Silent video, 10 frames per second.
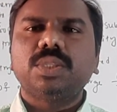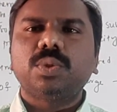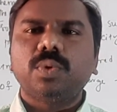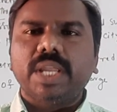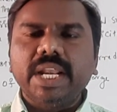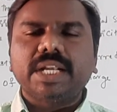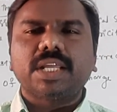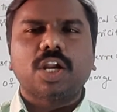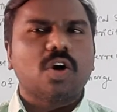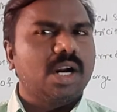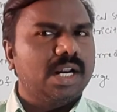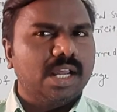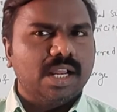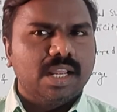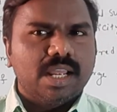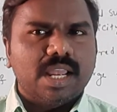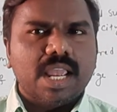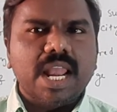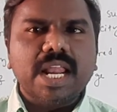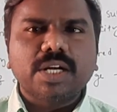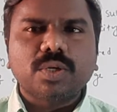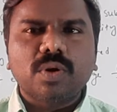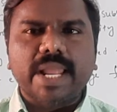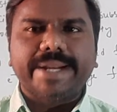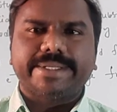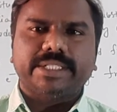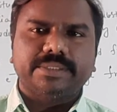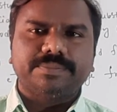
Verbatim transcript: through it called electrolyte.